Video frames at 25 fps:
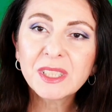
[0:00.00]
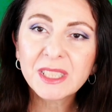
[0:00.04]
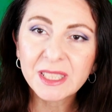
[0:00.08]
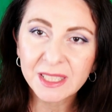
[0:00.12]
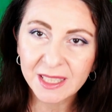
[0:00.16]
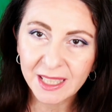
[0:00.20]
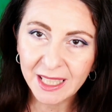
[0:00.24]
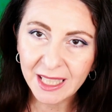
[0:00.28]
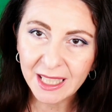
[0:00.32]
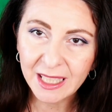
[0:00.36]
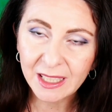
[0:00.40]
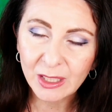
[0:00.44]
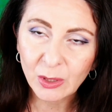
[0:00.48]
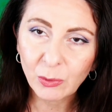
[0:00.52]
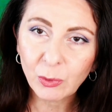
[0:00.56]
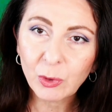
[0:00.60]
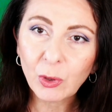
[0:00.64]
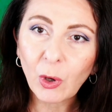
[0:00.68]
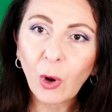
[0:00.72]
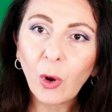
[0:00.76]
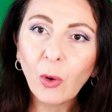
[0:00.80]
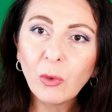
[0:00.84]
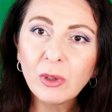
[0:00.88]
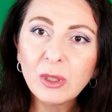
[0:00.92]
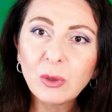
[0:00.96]
skin. We
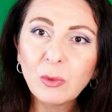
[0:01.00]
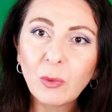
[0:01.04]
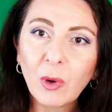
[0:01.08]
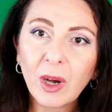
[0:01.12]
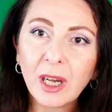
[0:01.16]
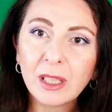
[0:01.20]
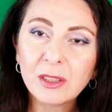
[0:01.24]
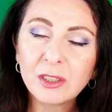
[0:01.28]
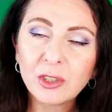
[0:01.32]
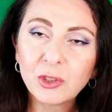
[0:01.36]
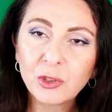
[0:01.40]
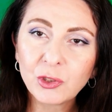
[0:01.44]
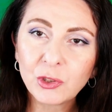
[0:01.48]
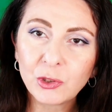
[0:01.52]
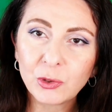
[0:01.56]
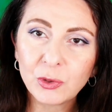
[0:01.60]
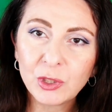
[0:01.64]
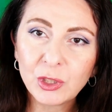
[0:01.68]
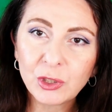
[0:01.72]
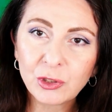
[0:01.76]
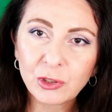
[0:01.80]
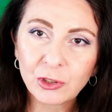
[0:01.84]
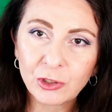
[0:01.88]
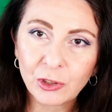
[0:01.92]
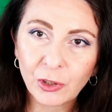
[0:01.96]
only want to
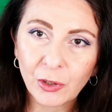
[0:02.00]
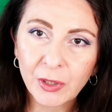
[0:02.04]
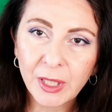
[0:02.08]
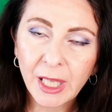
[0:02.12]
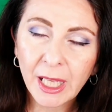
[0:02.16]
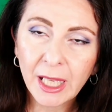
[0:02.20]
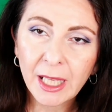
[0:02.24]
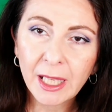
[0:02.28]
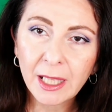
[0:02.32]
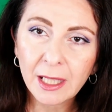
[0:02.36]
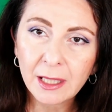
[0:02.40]
destroy